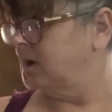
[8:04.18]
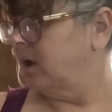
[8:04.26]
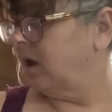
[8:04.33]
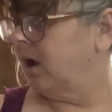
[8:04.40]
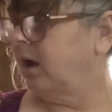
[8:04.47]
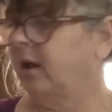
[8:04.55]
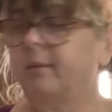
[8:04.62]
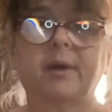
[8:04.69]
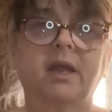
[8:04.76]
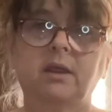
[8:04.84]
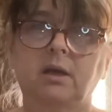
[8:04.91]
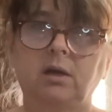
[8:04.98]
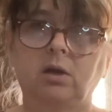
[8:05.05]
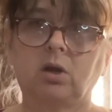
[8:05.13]

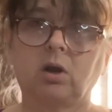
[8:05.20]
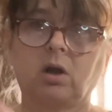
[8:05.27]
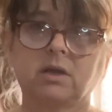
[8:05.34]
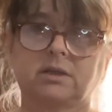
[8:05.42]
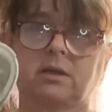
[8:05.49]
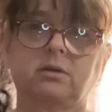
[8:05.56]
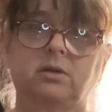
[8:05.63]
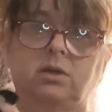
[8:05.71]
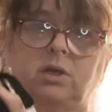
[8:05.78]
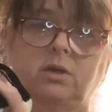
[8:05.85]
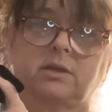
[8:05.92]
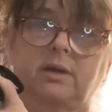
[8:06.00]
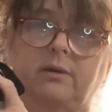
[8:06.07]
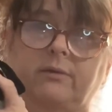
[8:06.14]
And then you could also
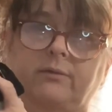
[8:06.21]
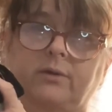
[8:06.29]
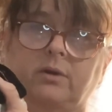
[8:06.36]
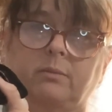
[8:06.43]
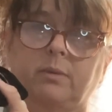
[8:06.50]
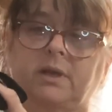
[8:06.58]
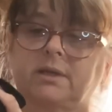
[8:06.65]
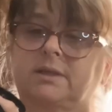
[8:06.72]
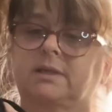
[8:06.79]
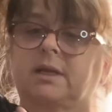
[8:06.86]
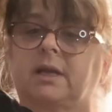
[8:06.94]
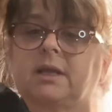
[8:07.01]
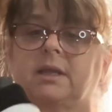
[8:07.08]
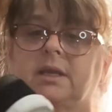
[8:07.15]
use it for places
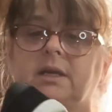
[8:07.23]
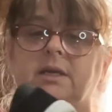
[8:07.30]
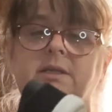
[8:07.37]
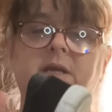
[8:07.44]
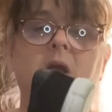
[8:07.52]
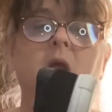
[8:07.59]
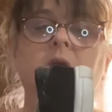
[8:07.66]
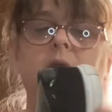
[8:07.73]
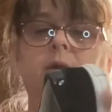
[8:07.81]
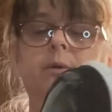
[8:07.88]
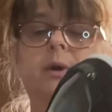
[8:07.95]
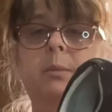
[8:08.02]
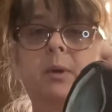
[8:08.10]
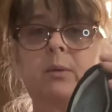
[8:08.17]
like this. You
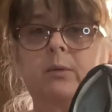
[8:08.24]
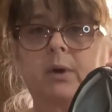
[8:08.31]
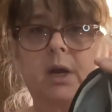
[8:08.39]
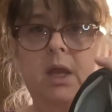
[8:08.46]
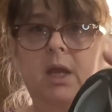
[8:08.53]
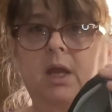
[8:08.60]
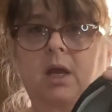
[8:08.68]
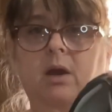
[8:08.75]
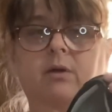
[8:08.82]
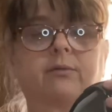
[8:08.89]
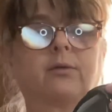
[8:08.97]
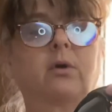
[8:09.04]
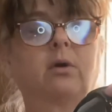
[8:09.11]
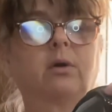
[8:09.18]
want to be really
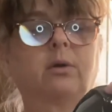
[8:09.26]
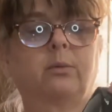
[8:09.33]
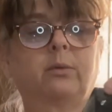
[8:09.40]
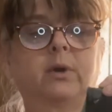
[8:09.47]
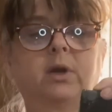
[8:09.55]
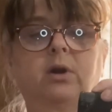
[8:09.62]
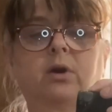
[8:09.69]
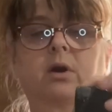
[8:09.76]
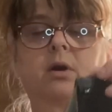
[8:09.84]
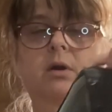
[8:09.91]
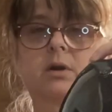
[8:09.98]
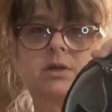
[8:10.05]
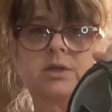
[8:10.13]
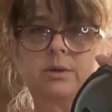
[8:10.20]
careful when you're
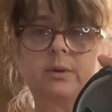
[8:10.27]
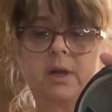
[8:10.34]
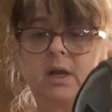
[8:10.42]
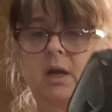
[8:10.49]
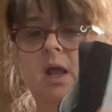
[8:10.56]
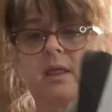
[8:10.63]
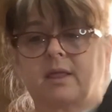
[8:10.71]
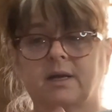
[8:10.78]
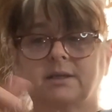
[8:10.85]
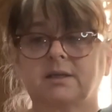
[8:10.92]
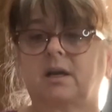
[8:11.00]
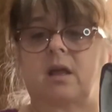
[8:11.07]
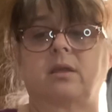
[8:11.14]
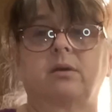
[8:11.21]
doing, and
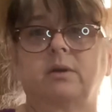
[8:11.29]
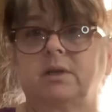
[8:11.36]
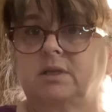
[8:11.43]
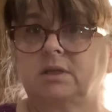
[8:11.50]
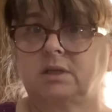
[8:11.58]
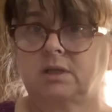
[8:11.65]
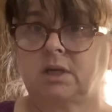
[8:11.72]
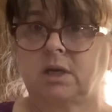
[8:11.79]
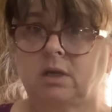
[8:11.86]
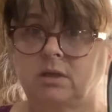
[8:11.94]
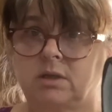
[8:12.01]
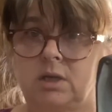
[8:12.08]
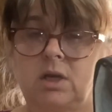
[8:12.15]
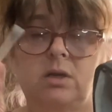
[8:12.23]
that's another reason to
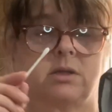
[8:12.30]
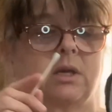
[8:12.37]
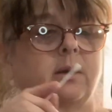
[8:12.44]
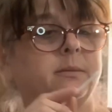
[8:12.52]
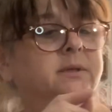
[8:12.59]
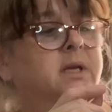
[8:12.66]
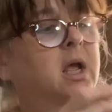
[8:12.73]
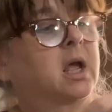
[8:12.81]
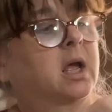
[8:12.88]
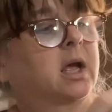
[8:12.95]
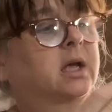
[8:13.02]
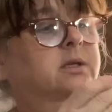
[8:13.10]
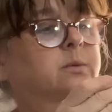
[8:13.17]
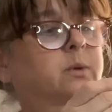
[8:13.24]
use Q-tips,
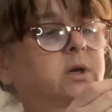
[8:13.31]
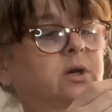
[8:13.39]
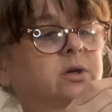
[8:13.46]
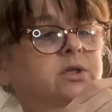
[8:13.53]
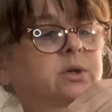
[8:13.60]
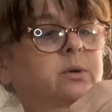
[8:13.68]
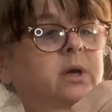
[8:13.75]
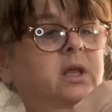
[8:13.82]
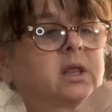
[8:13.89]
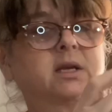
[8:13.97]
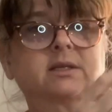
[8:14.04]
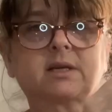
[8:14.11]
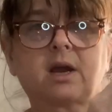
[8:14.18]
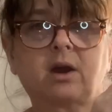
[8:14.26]
is when you're doing
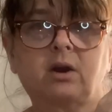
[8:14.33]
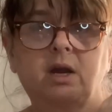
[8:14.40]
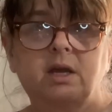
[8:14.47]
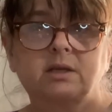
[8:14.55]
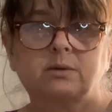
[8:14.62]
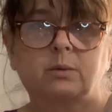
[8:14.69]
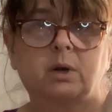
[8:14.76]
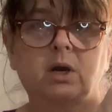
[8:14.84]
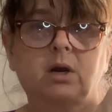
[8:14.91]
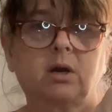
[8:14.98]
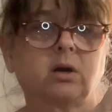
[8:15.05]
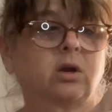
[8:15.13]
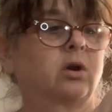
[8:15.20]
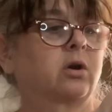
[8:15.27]
these areas
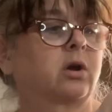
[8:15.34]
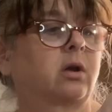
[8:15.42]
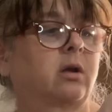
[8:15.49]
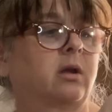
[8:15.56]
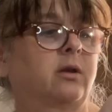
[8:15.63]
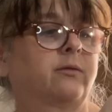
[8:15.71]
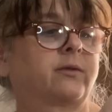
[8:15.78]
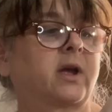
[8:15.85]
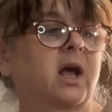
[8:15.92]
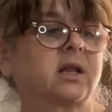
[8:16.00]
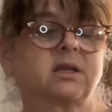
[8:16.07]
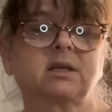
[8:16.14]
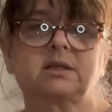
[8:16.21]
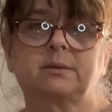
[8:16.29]
where you've
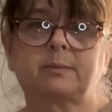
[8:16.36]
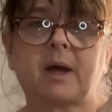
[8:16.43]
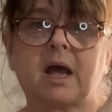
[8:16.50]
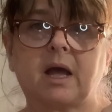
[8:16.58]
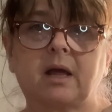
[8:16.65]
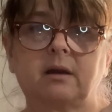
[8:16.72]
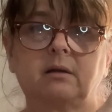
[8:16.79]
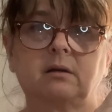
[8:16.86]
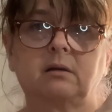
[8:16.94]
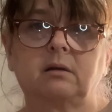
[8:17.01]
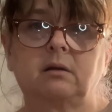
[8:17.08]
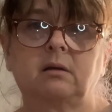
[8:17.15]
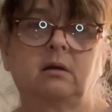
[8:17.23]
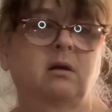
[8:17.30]
got this patent
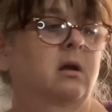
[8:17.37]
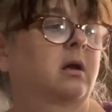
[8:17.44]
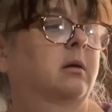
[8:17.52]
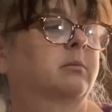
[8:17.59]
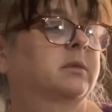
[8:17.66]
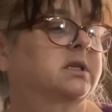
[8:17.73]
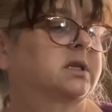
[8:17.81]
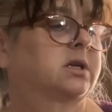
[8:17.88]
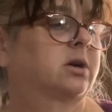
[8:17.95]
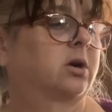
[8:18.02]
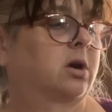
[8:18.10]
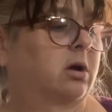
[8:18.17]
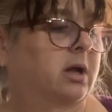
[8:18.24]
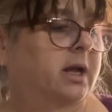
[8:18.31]

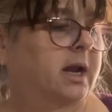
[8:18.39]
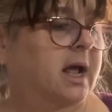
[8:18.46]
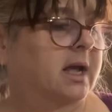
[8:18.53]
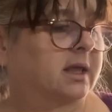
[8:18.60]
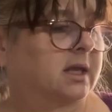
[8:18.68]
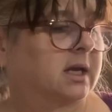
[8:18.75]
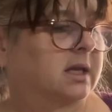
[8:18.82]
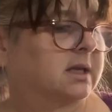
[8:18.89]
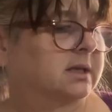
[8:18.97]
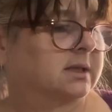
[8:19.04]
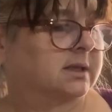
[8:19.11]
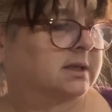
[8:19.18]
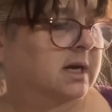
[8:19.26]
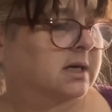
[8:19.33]
material, and I think
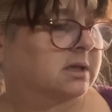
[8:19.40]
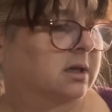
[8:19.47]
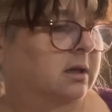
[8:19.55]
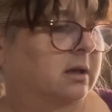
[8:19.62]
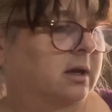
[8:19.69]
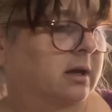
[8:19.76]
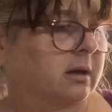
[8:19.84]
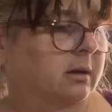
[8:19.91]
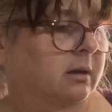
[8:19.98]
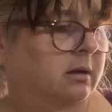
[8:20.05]
this is actually like a